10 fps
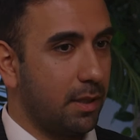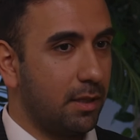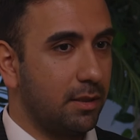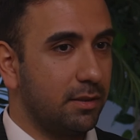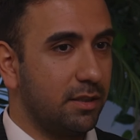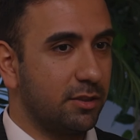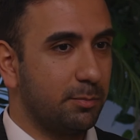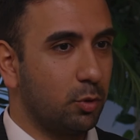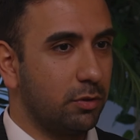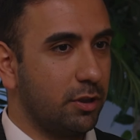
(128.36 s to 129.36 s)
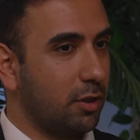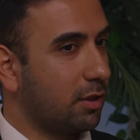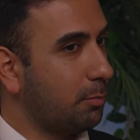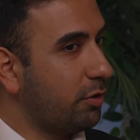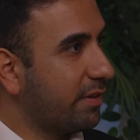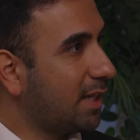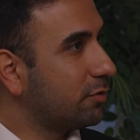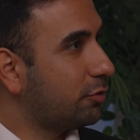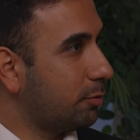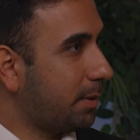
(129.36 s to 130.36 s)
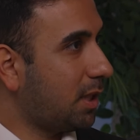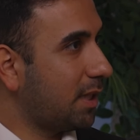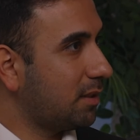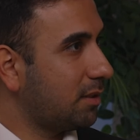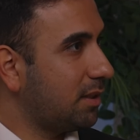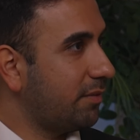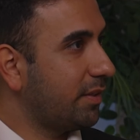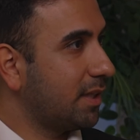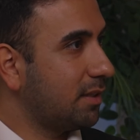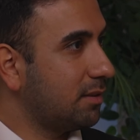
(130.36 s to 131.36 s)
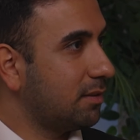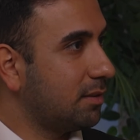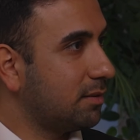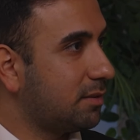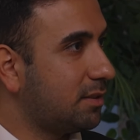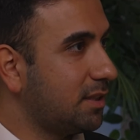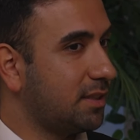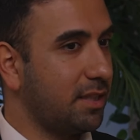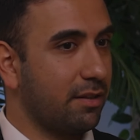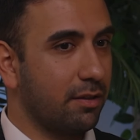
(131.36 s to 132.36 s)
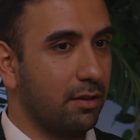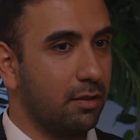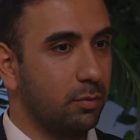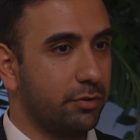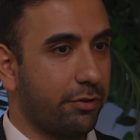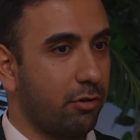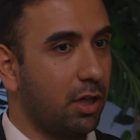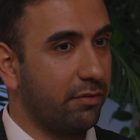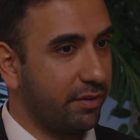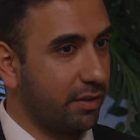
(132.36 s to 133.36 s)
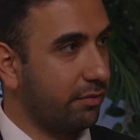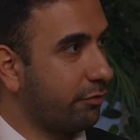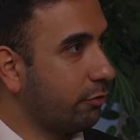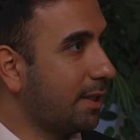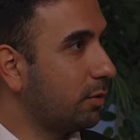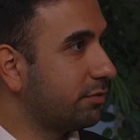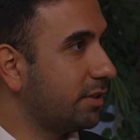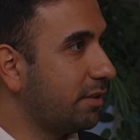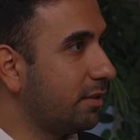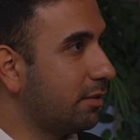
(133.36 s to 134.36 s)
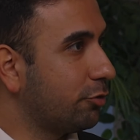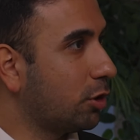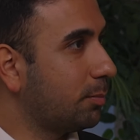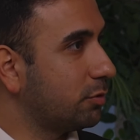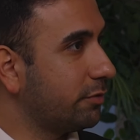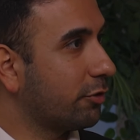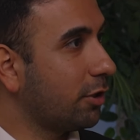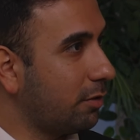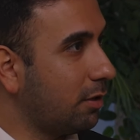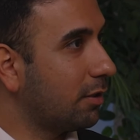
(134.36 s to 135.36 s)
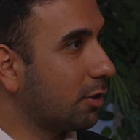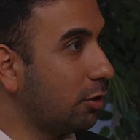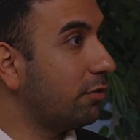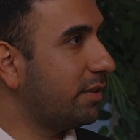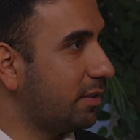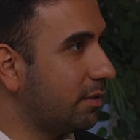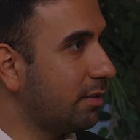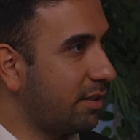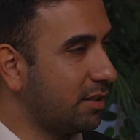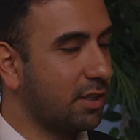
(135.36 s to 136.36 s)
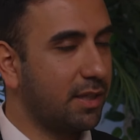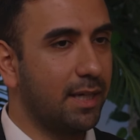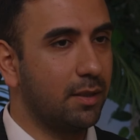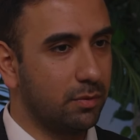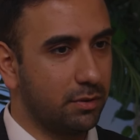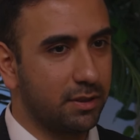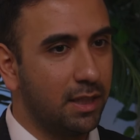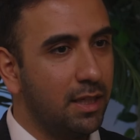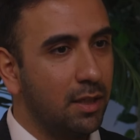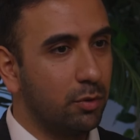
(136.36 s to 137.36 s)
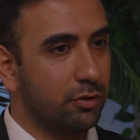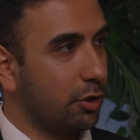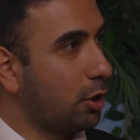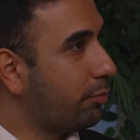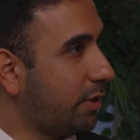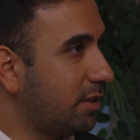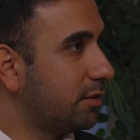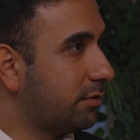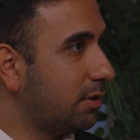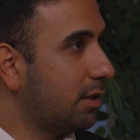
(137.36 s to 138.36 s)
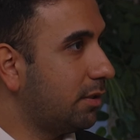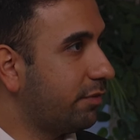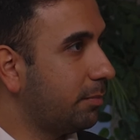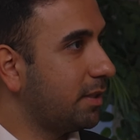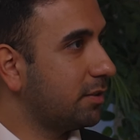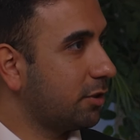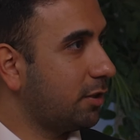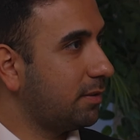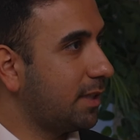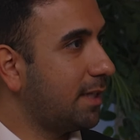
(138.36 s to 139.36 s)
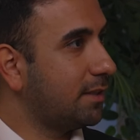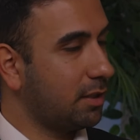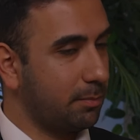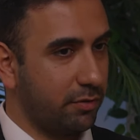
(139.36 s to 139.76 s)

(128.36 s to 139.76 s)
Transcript: but it's more, you know, moving out to Dubai and, and living in a city that was thriving throughout obviously mm. the, the troubles of co uh, COVID and, and things like that. Yeah, was was a no-brainer uh, for me. So yeah, ended and up it,